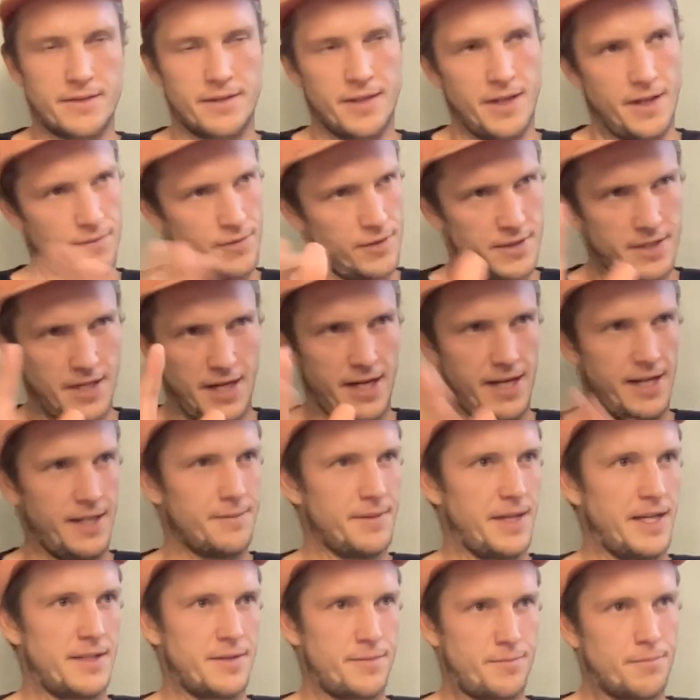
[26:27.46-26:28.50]
give or take.
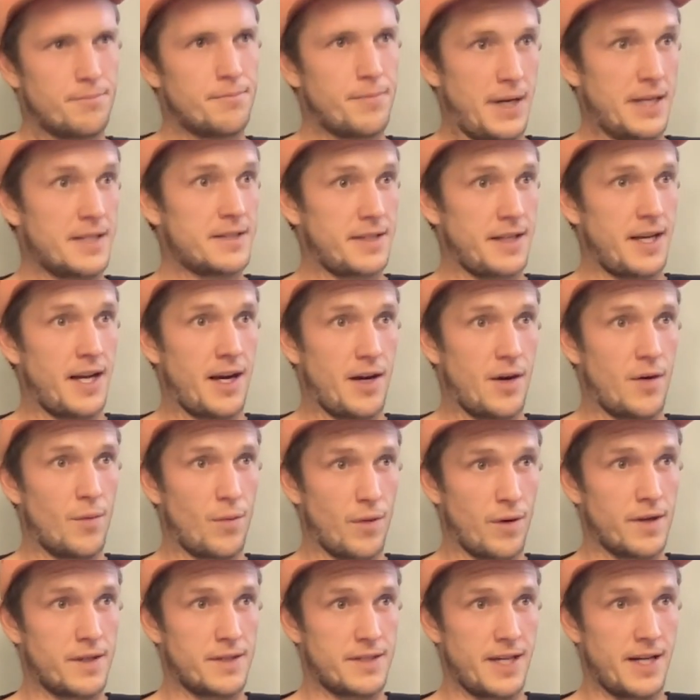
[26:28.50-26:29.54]
That's basically how it
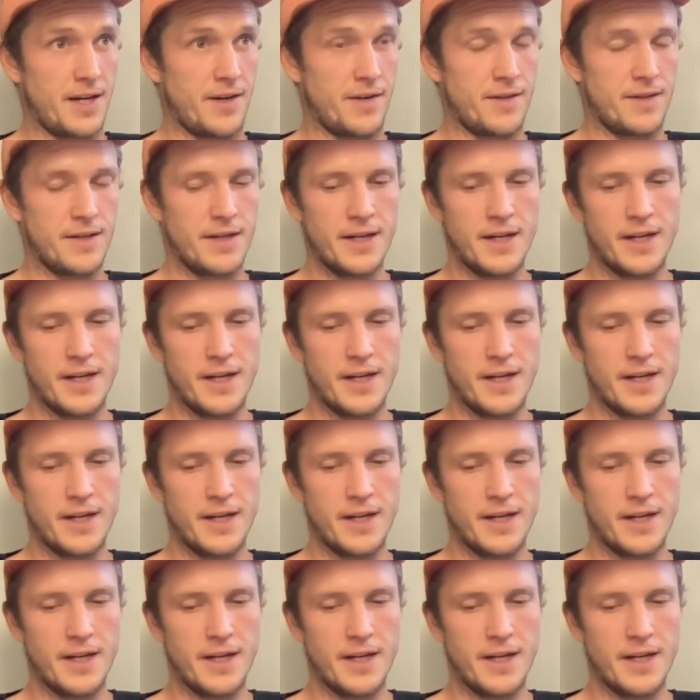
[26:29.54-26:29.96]
worked out.